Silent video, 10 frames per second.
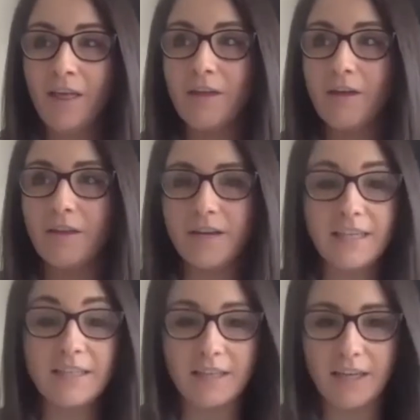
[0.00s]
the
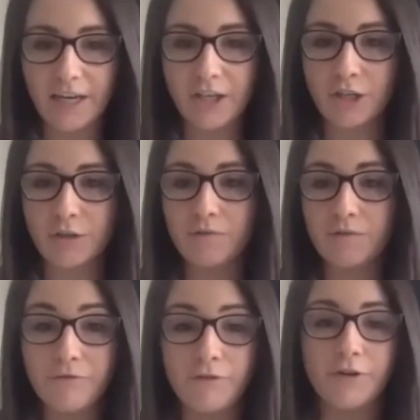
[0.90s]
needs and the issues of
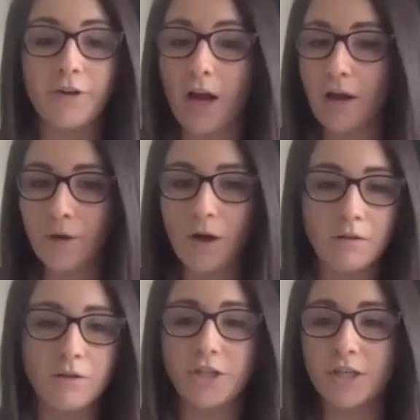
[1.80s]
different
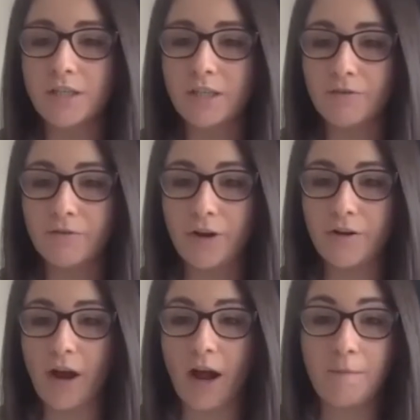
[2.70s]
cultures,
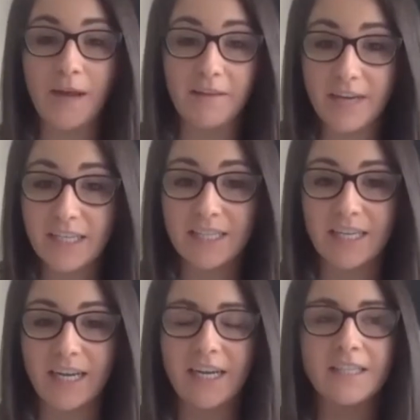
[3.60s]
different
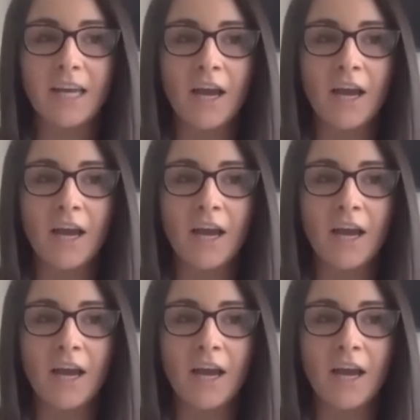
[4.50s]
ethnicities.